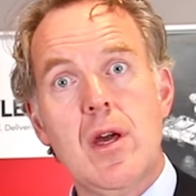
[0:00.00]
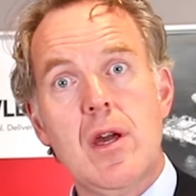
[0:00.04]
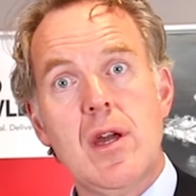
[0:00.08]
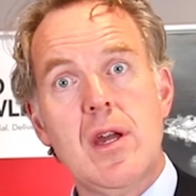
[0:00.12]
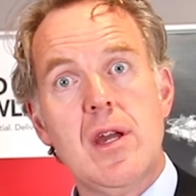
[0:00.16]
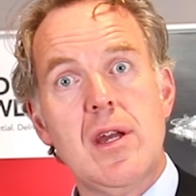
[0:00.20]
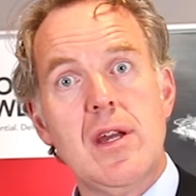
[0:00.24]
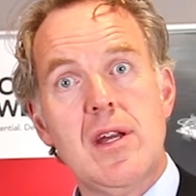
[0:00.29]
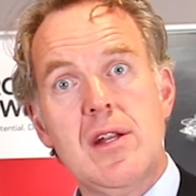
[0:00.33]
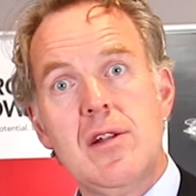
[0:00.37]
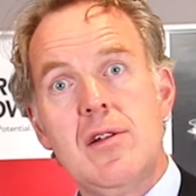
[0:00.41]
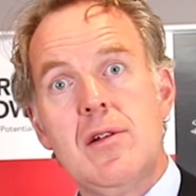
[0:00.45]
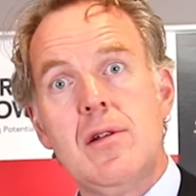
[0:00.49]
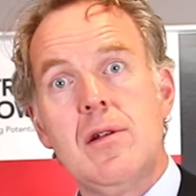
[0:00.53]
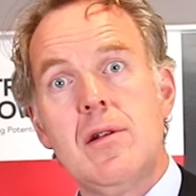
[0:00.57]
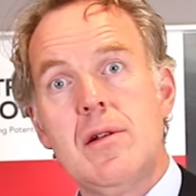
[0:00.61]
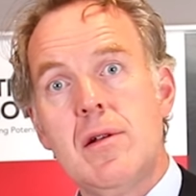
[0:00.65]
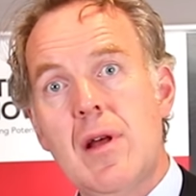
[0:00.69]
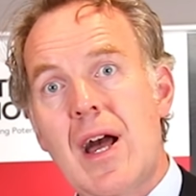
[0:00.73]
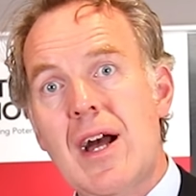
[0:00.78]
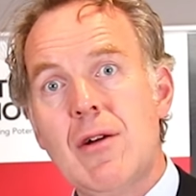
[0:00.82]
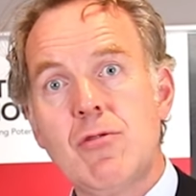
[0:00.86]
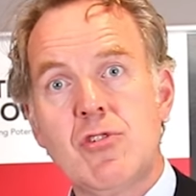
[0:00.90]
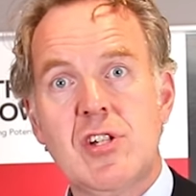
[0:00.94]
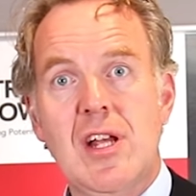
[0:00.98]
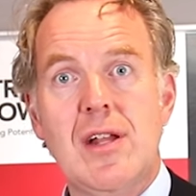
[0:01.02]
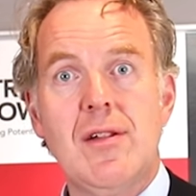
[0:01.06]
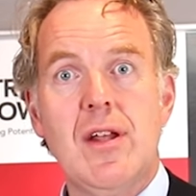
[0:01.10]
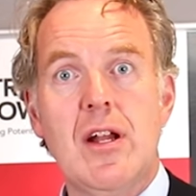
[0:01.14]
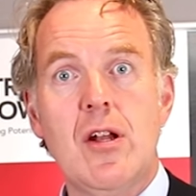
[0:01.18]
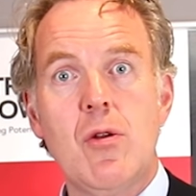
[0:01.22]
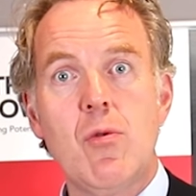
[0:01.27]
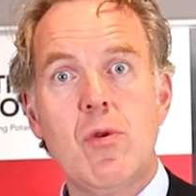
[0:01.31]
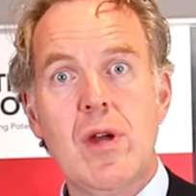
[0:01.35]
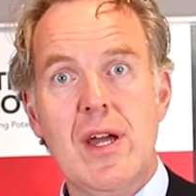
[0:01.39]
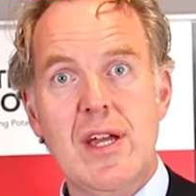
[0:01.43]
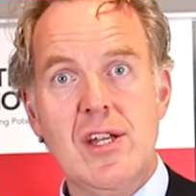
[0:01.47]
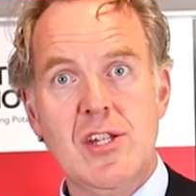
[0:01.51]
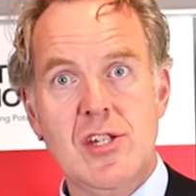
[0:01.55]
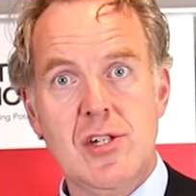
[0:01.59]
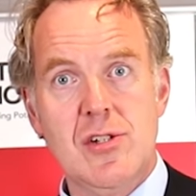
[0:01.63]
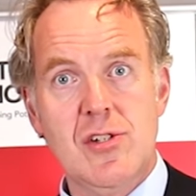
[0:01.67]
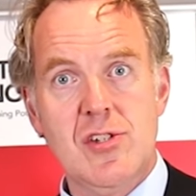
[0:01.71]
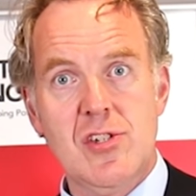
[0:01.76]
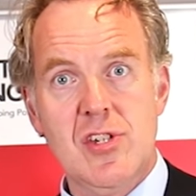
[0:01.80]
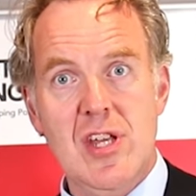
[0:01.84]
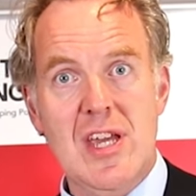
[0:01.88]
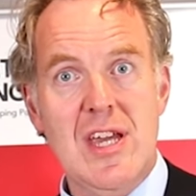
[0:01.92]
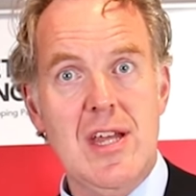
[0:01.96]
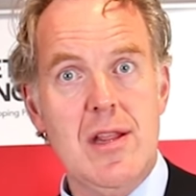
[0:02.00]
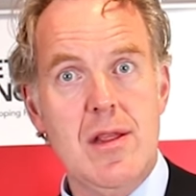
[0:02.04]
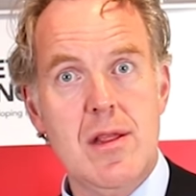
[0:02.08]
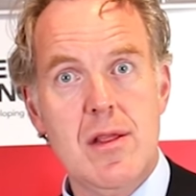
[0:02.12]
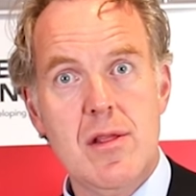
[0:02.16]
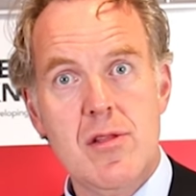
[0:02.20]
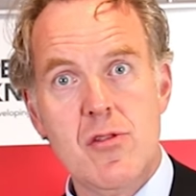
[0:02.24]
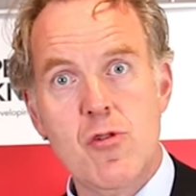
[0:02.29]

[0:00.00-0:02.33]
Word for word: here in outstanding locations in